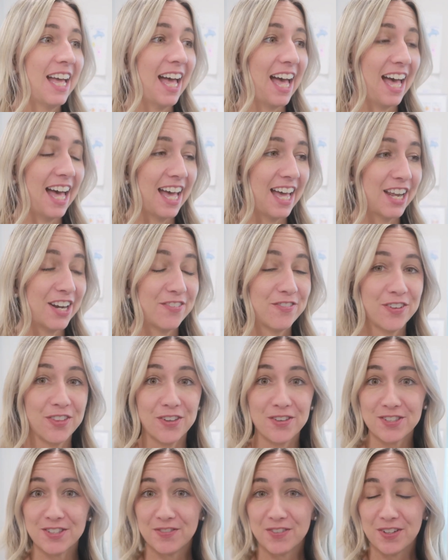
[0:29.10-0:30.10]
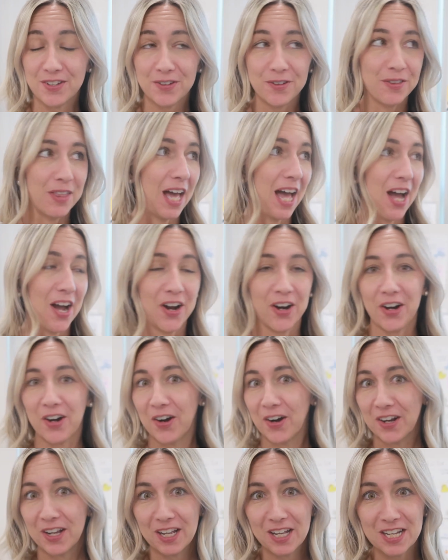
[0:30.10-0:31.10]
And for those of you that
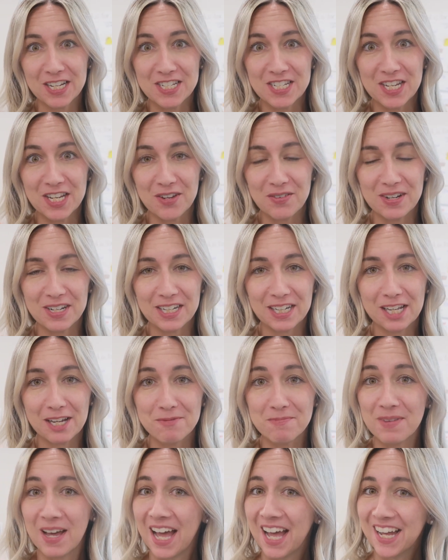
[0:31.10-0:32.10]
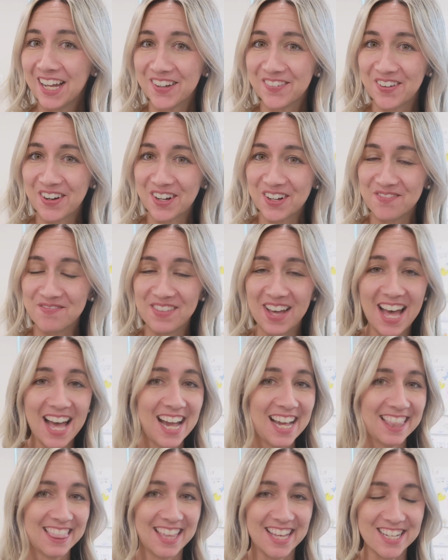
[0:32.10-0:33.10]
are continuing to come back, welcome
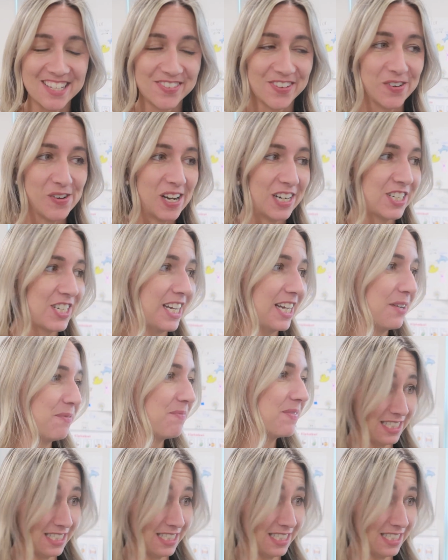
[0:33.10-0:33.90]
back. Thanks for watching.